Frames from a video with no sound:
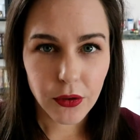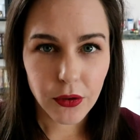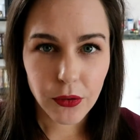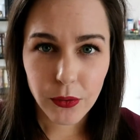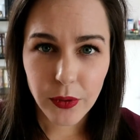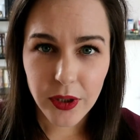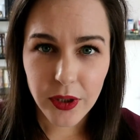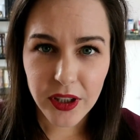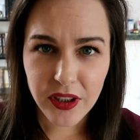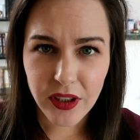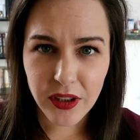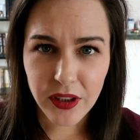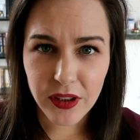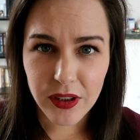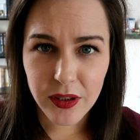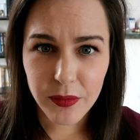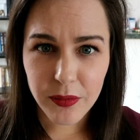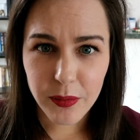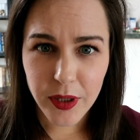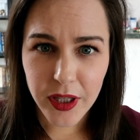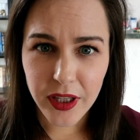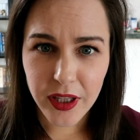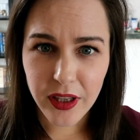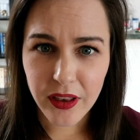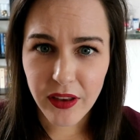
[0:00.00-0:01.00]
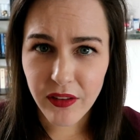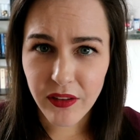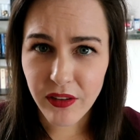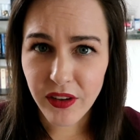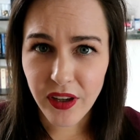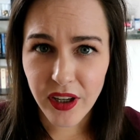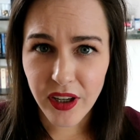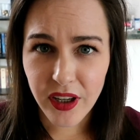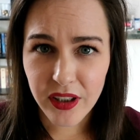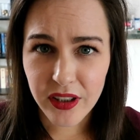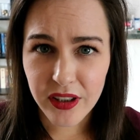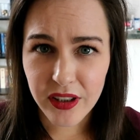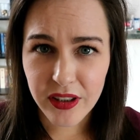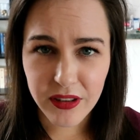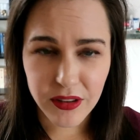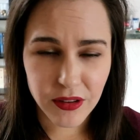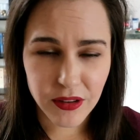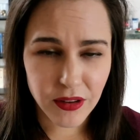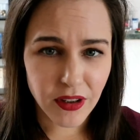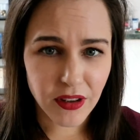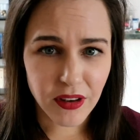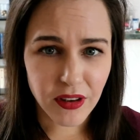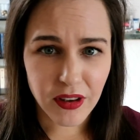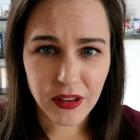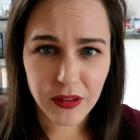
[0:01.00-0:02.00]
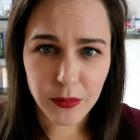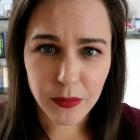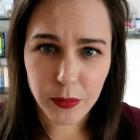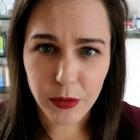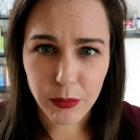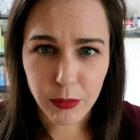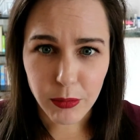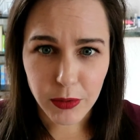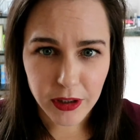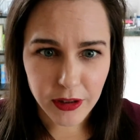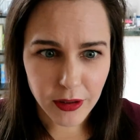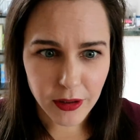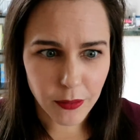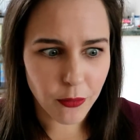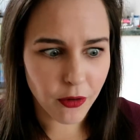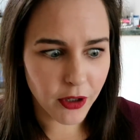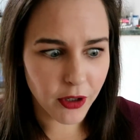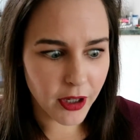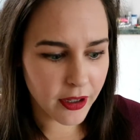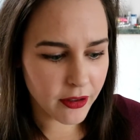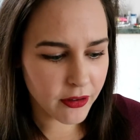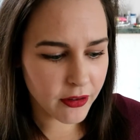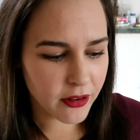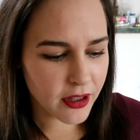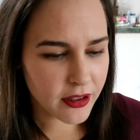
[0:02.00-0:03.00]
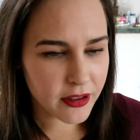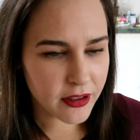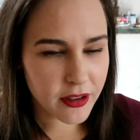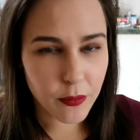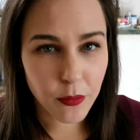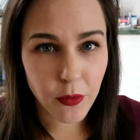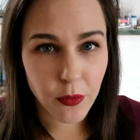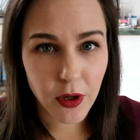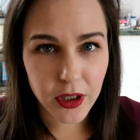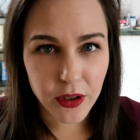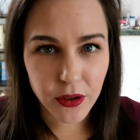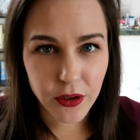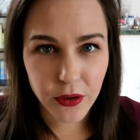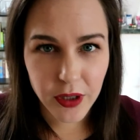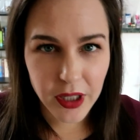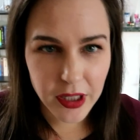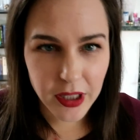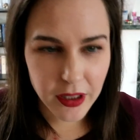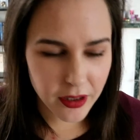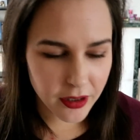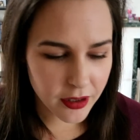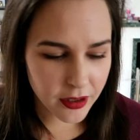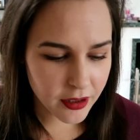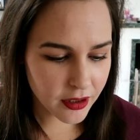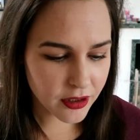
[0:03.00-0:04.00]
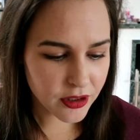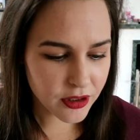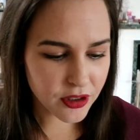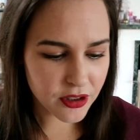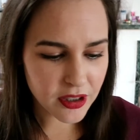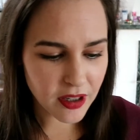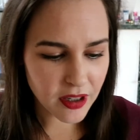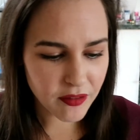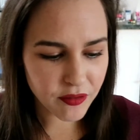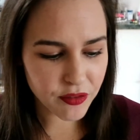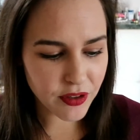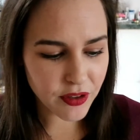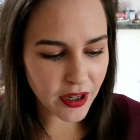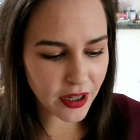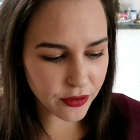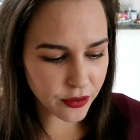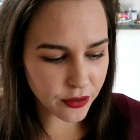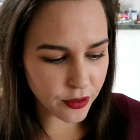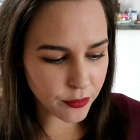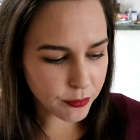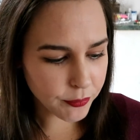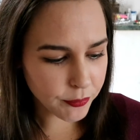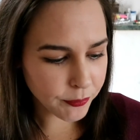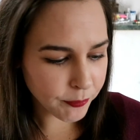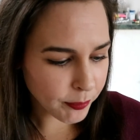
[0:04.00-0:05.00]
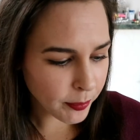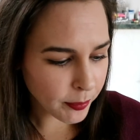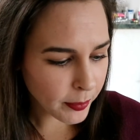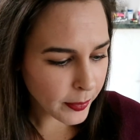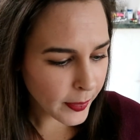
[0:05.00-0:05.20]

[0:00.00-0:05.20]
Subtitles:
always good to be the first, although there's probably someone out there somewhere doing it, I just haven't found them.